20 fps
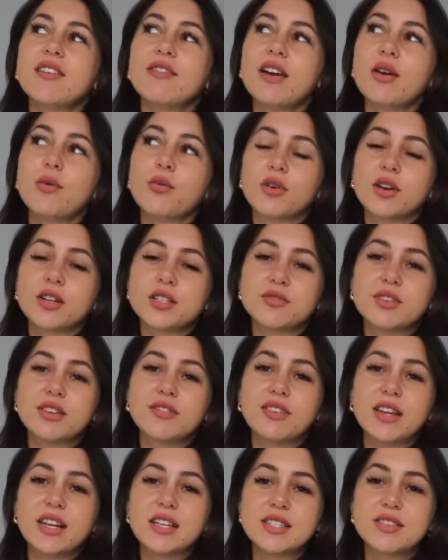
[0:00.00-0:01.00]
if I weren't to read
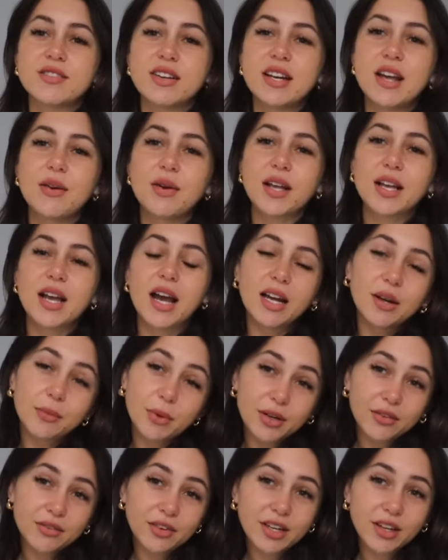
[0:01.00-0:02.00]
fantasy right now, I kind of
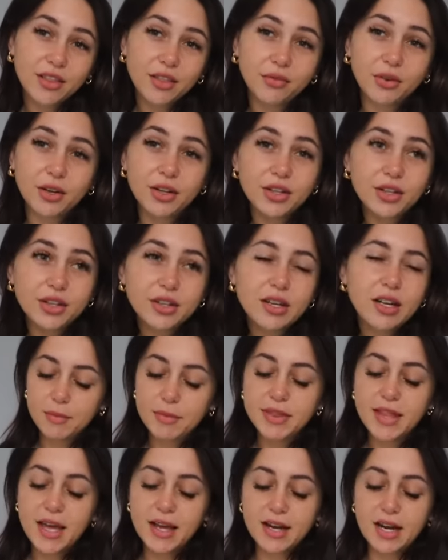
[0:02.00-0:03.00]
want to read a thriller. I'm
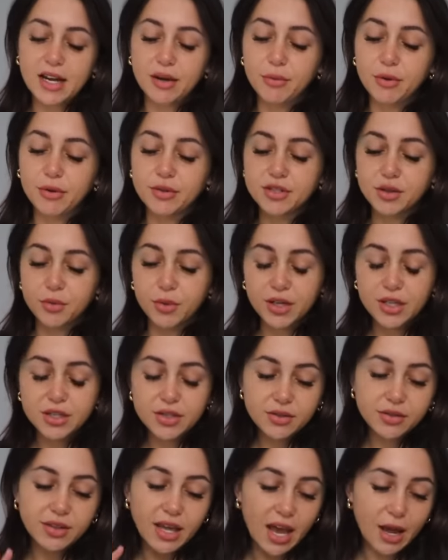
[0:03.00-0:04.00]
in that kind of mood. So we're going
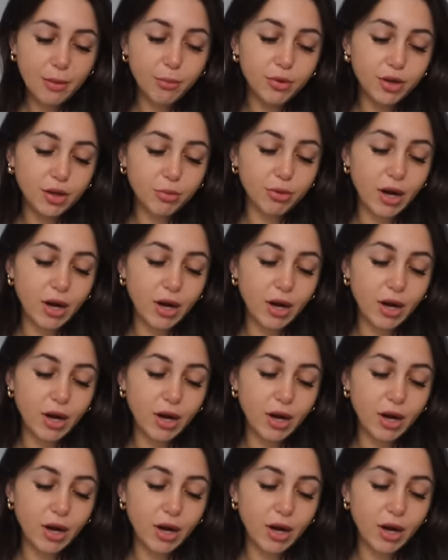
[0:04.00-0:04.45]
to do that book